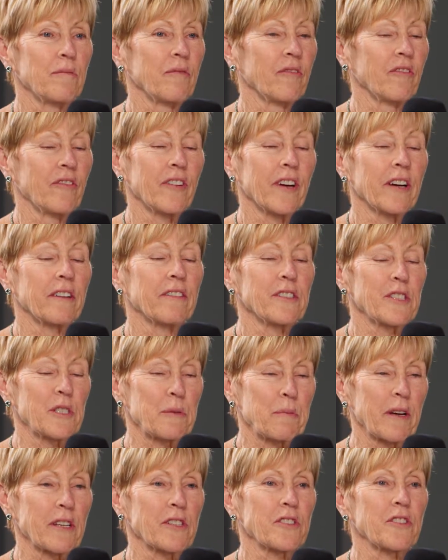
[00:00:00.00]
very
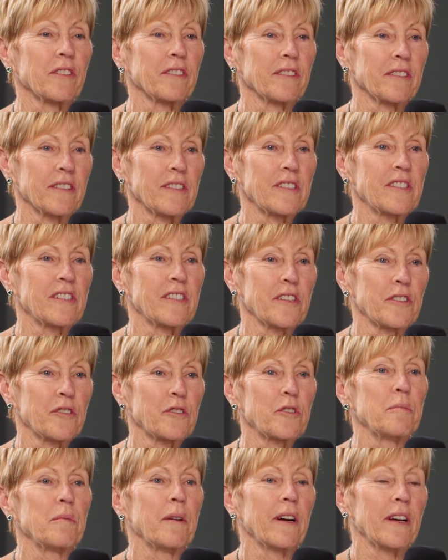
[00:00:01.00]
special and it's dear
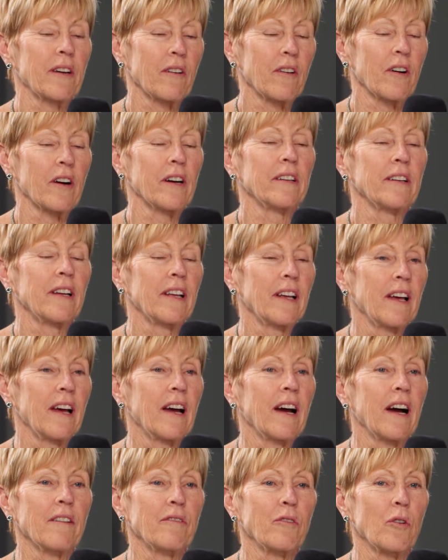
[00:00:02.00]
to my heart.
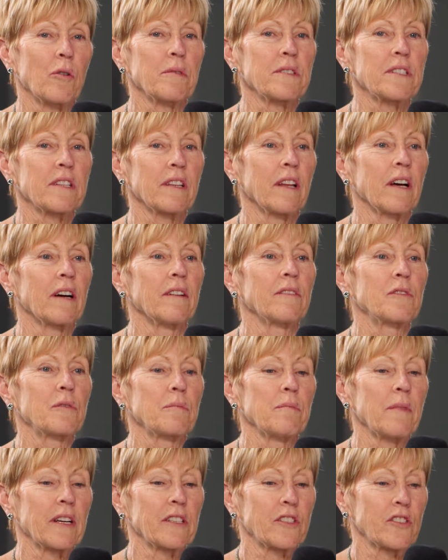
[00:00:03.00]
I've always
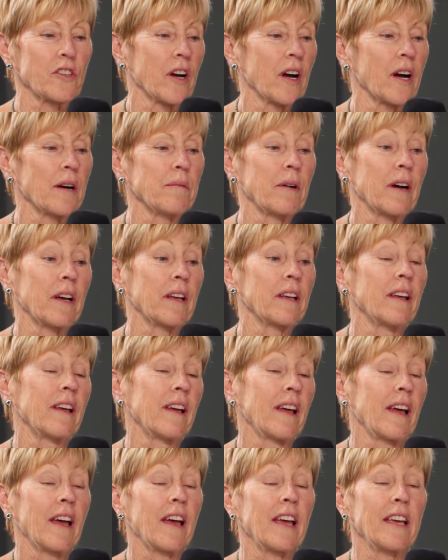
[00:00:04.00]
loved my job. I
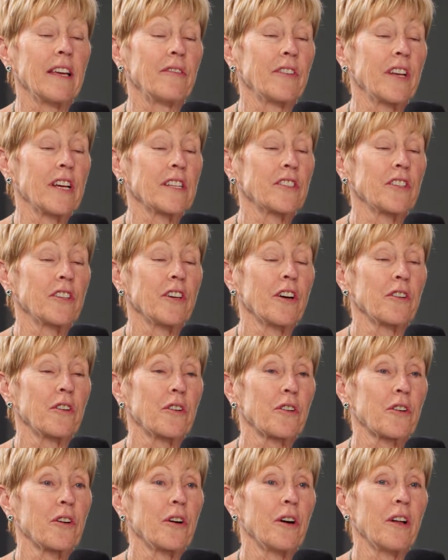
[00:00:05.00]
even as a young
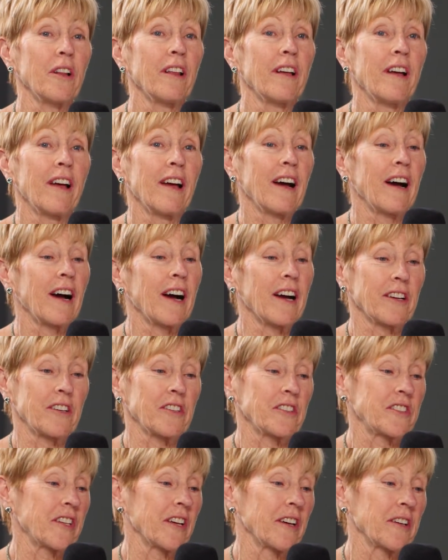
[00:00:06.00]
girl, I
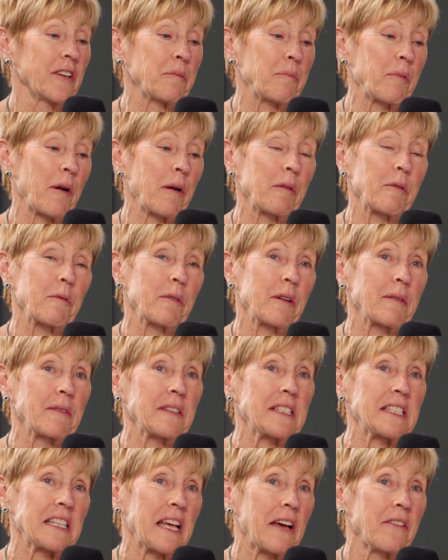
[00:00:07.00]
could tell you probably when I
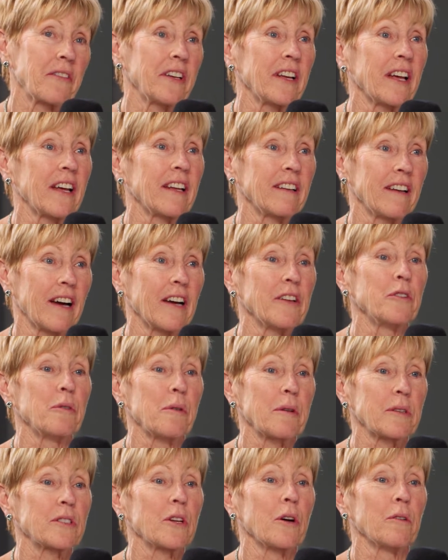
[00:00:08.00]
was seven, I, I knew
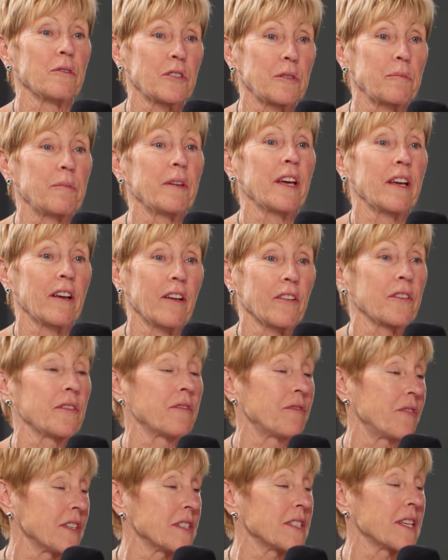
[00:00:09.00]
I was going to be a health
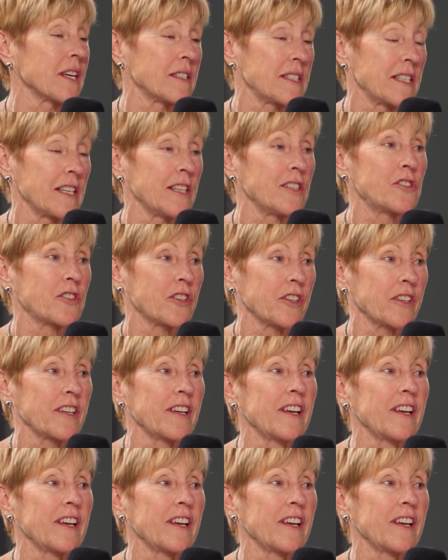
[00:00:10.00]
and phys ed teacher.